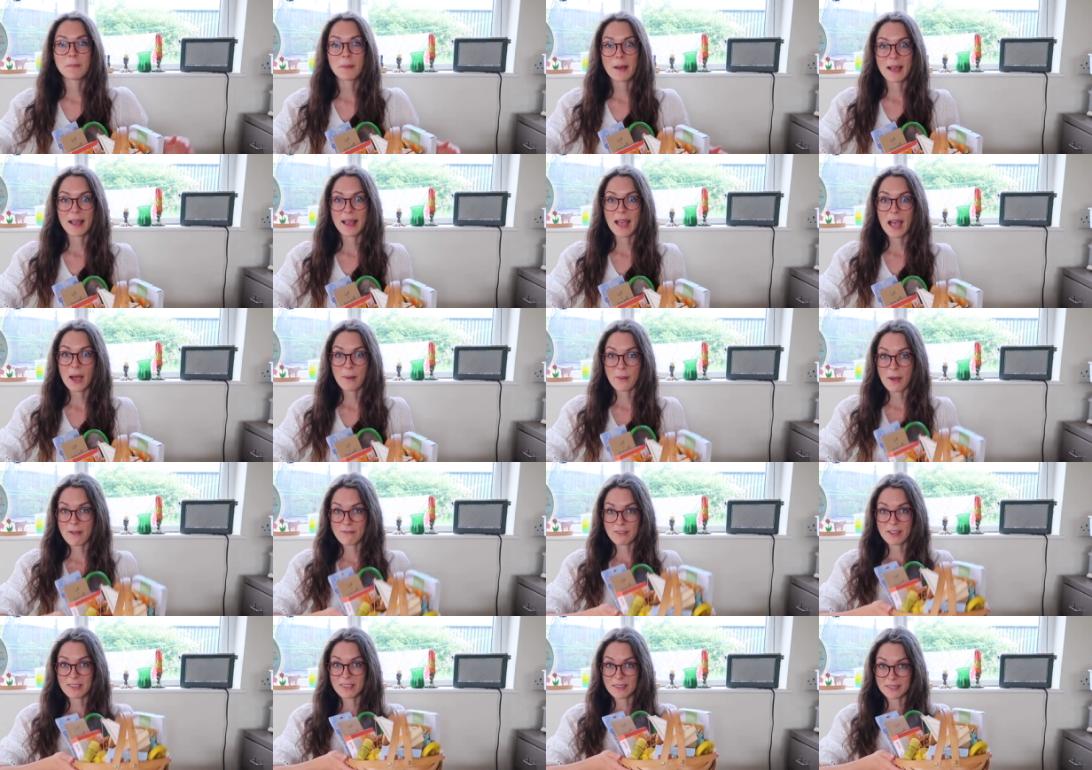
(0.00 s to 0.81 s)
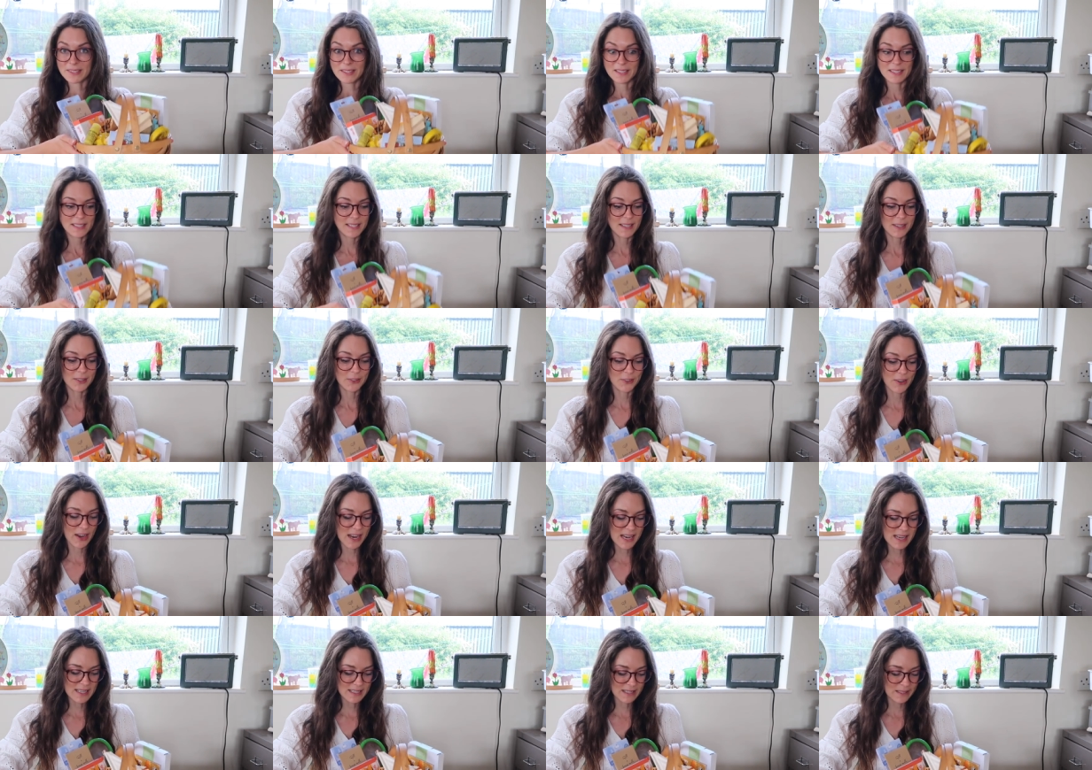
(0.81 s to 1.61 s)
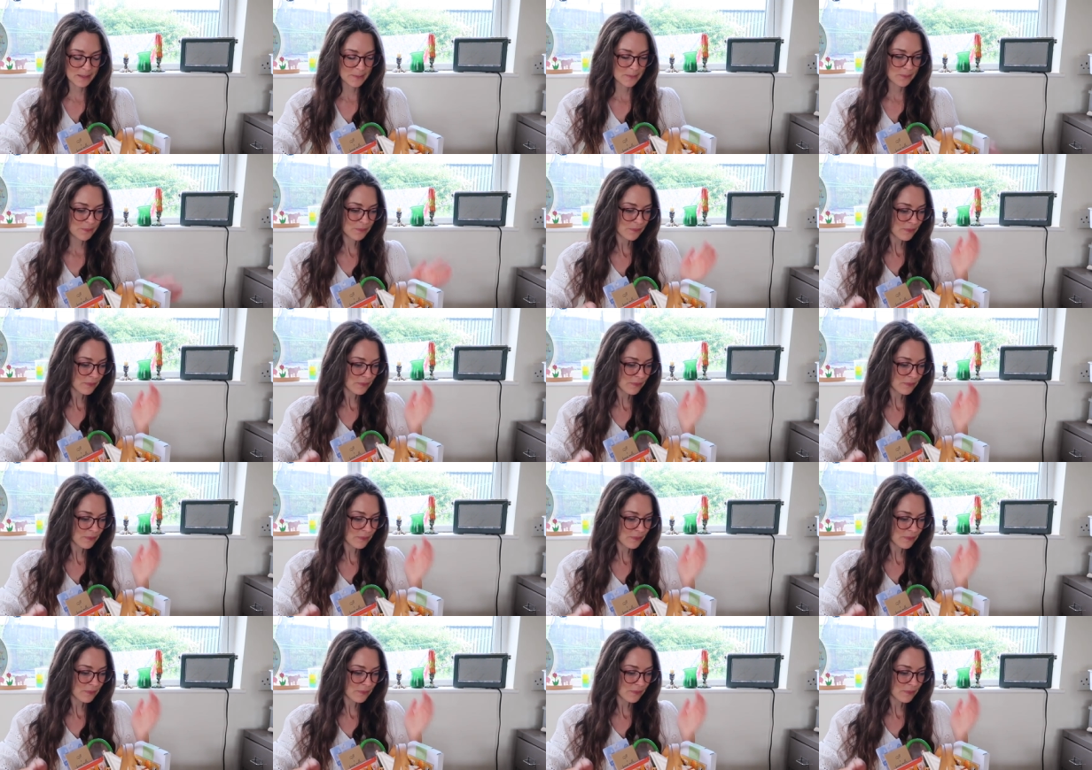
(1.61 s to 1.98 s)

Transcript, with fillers: But however, this is still great.